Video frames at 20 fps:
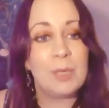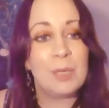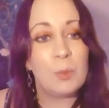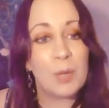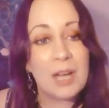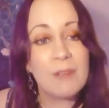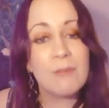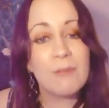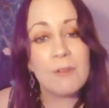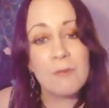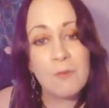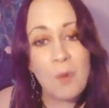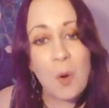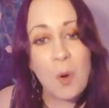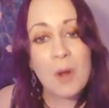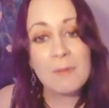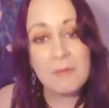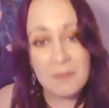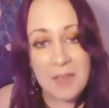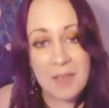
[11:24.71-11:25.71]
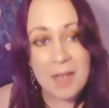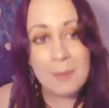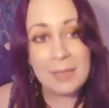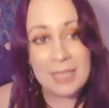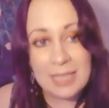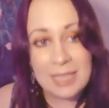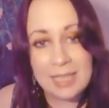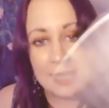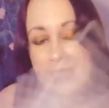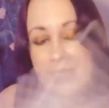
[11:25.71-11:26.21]
Whatever form
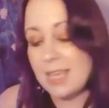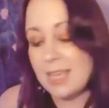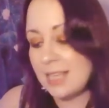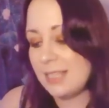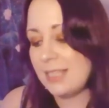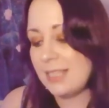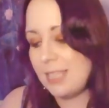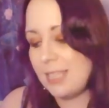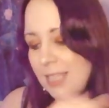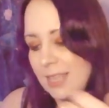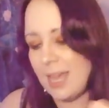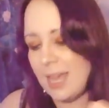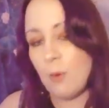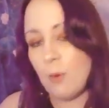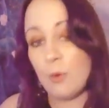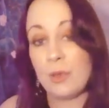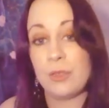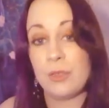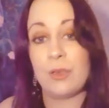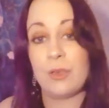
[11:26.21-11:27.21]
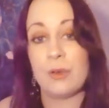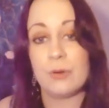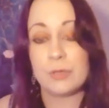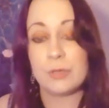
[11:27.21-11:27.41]
family is, they see that with you.